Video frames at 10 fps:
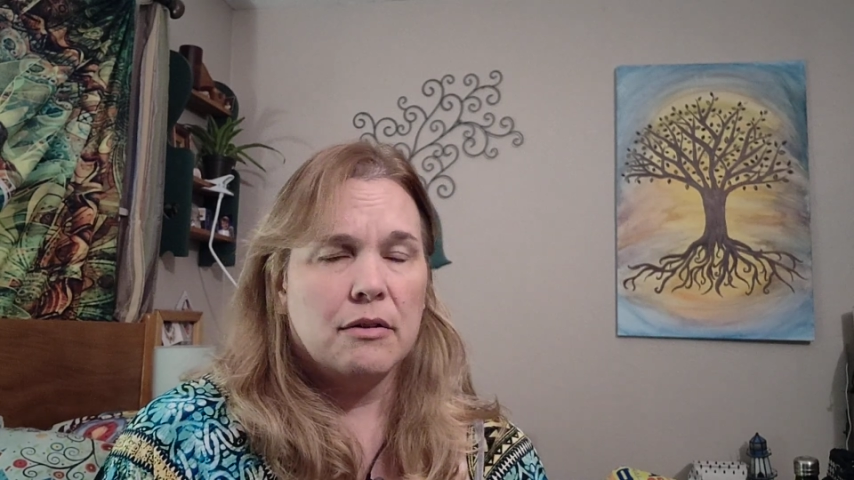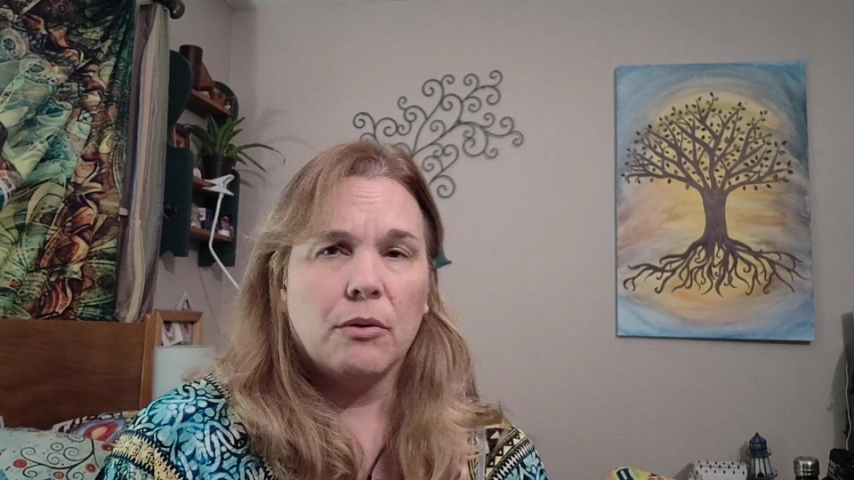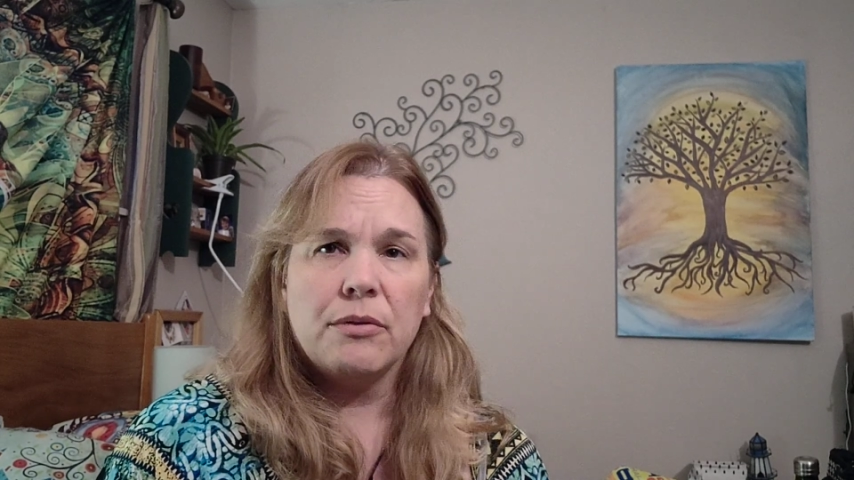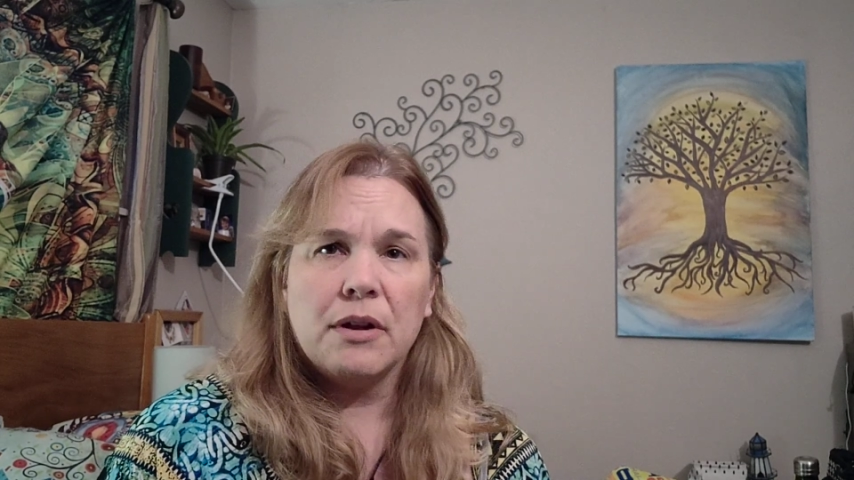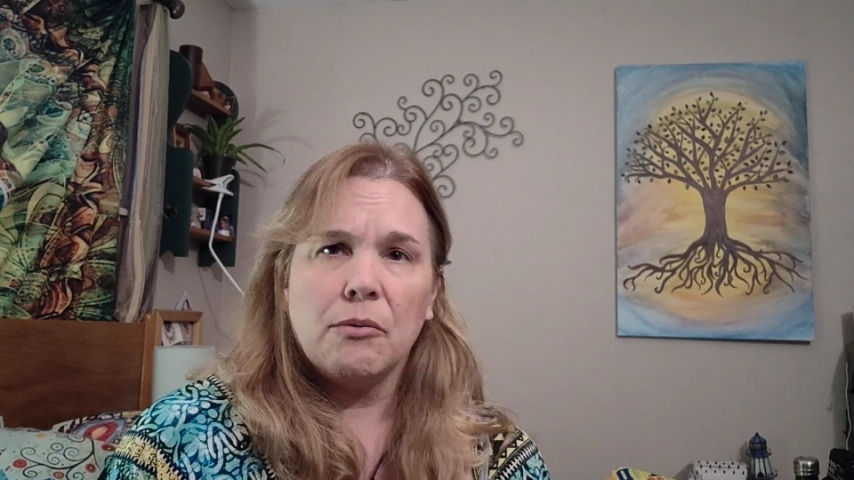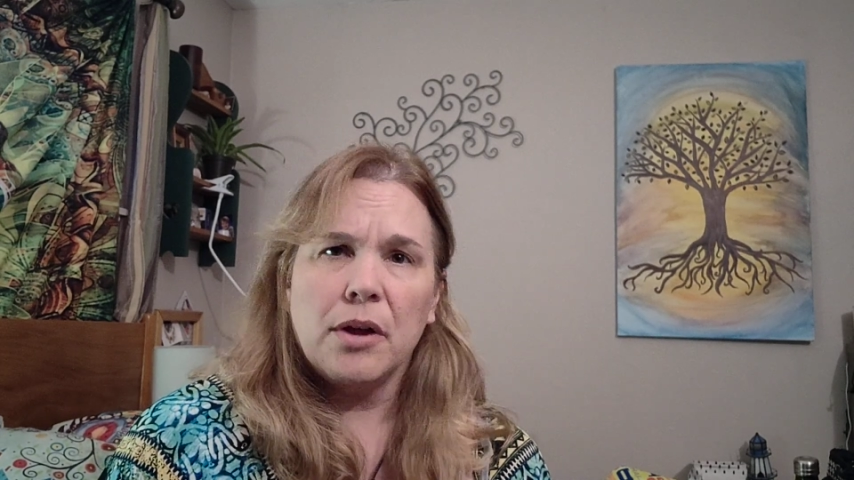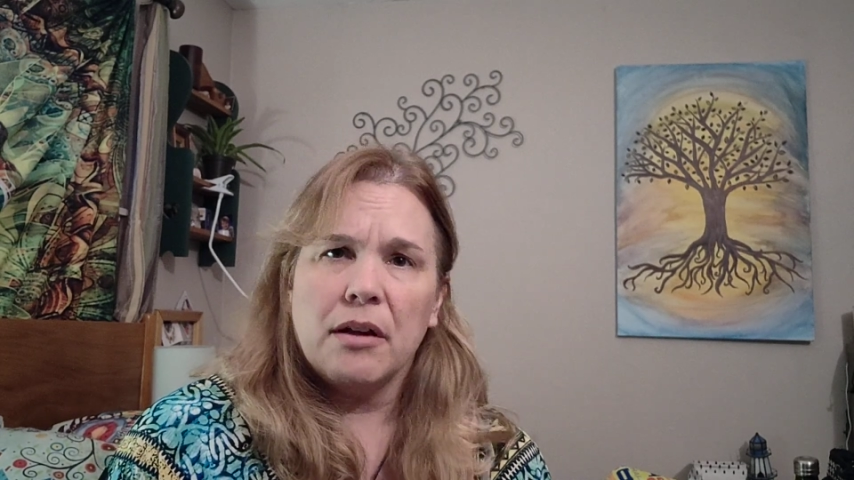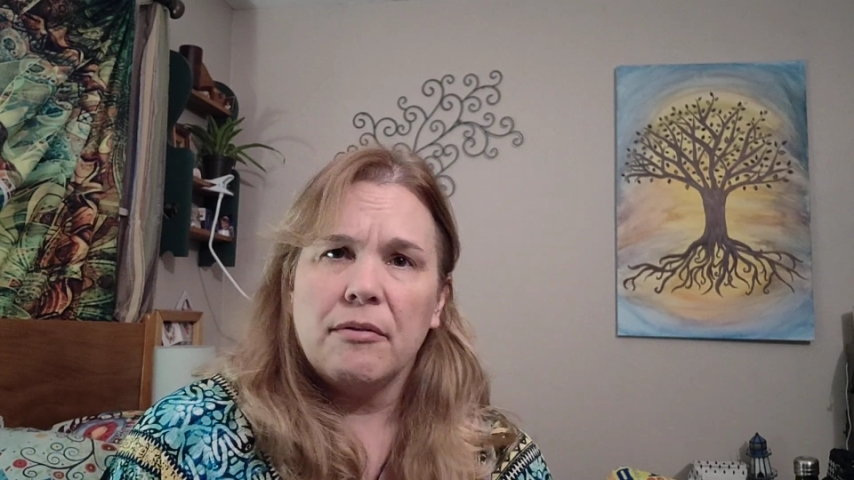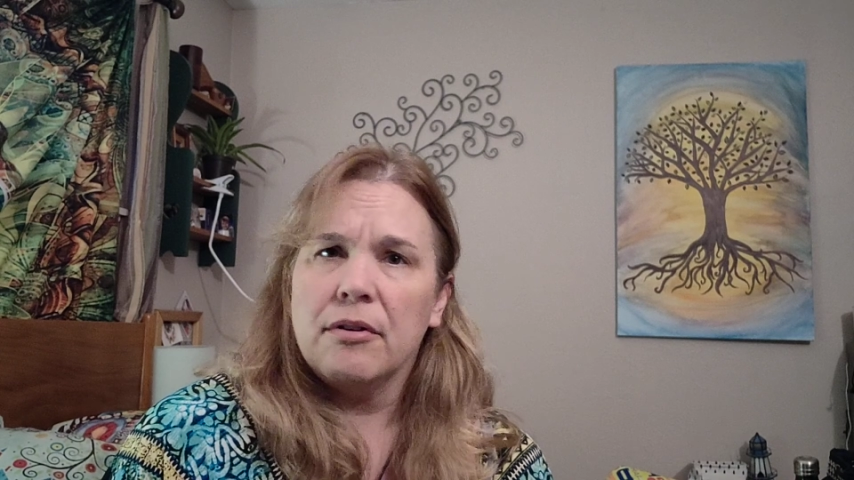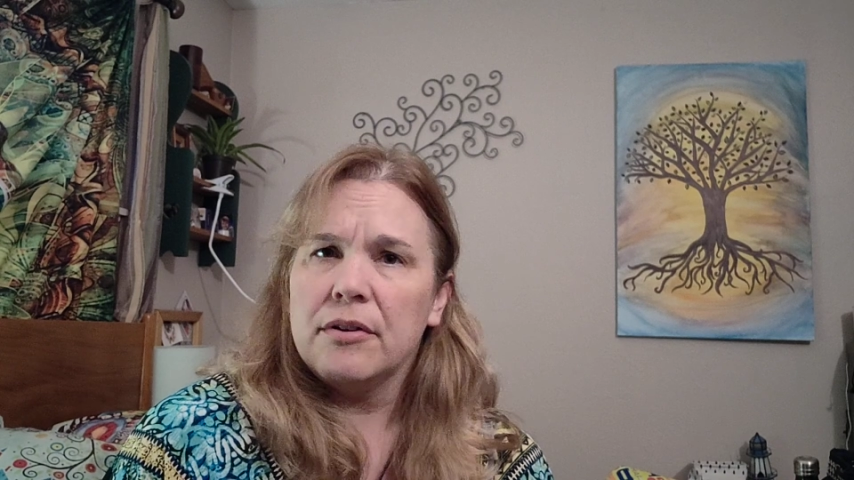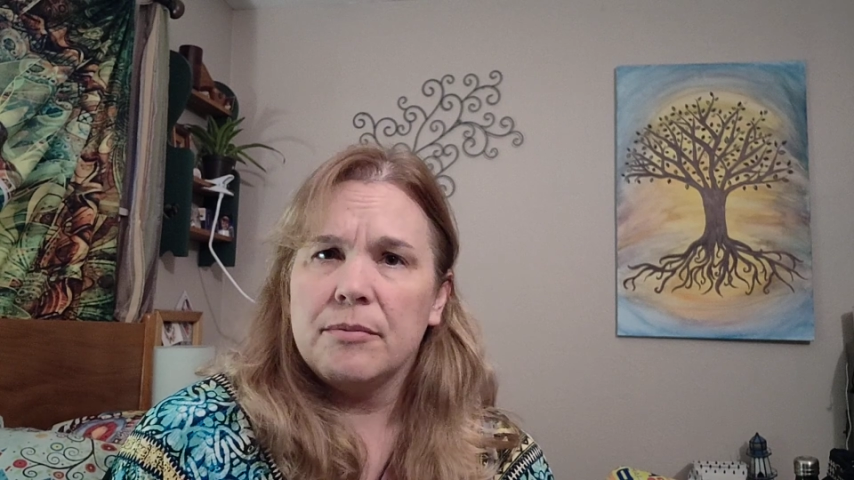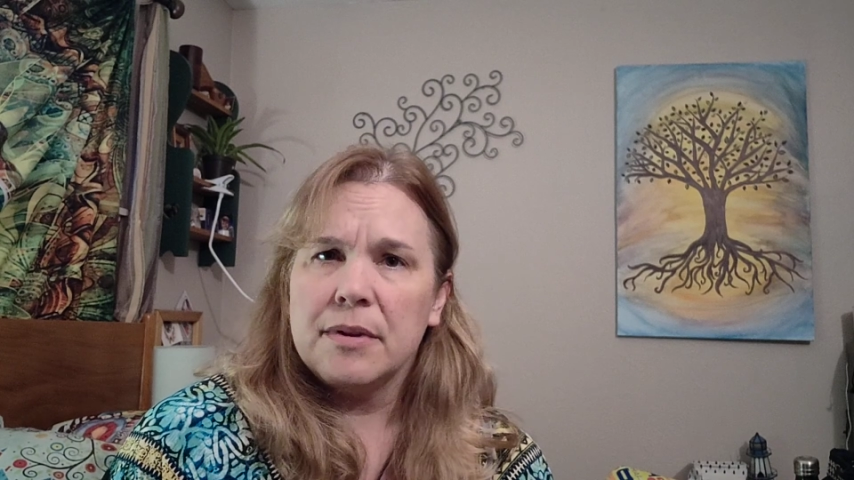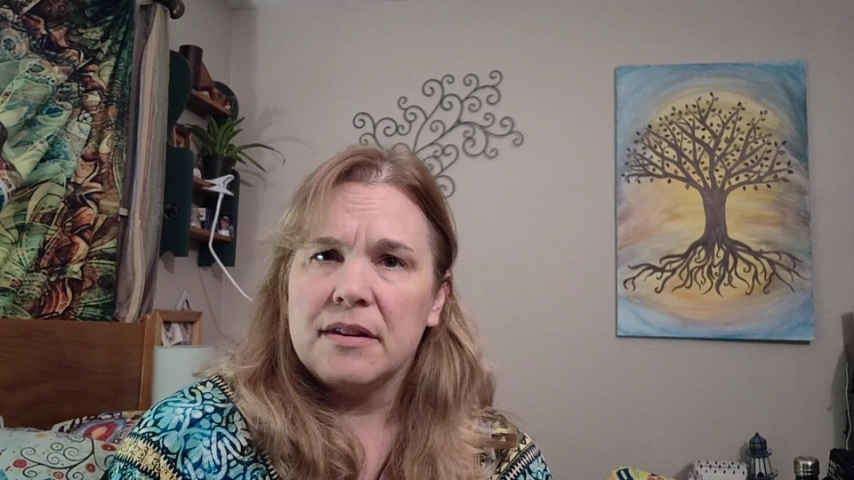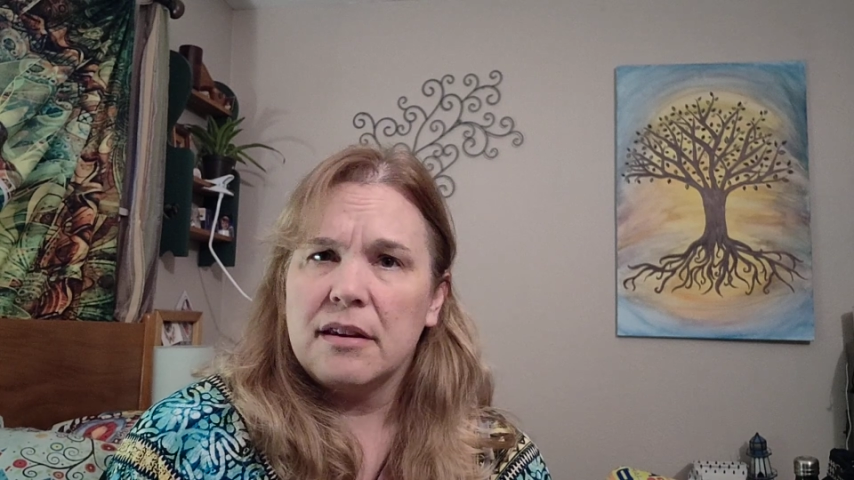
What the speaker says: don't think we have Christmas